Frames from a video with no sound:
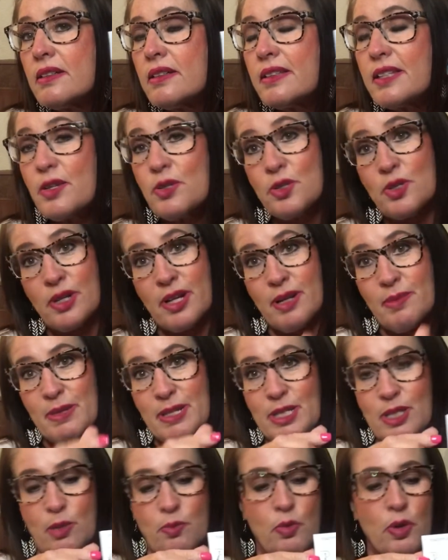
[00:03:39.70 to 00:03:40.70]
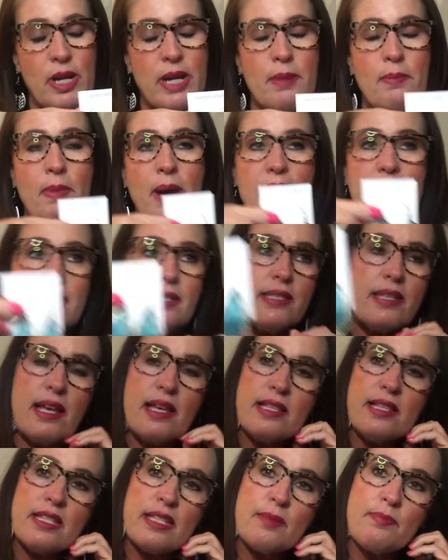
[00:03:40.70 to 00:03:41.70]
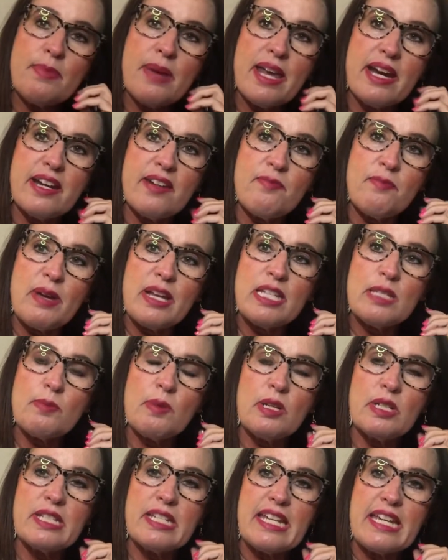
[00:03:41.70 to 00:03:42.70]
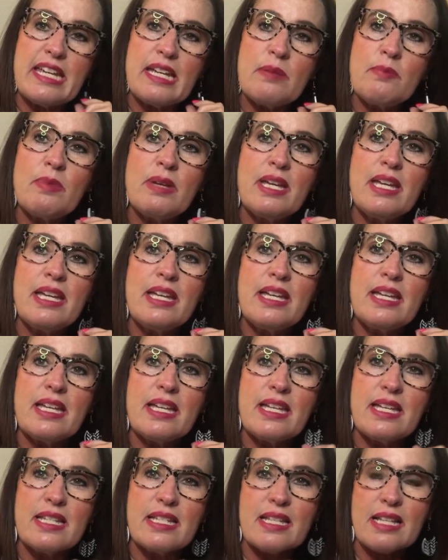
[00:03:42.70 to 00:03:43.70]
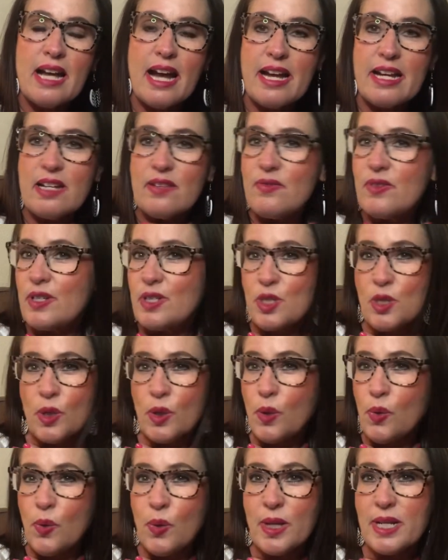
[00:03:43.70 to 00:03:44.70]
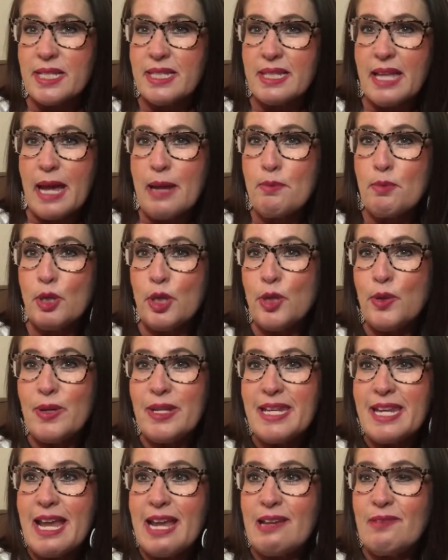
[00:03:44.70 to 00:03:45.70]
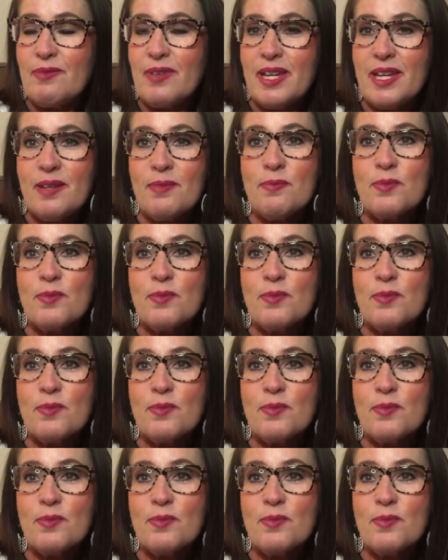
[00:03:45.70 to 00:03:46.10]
Those are gonna be so pretty. My son's competitive baseball team is kind of a turquoise, light blue, and navy.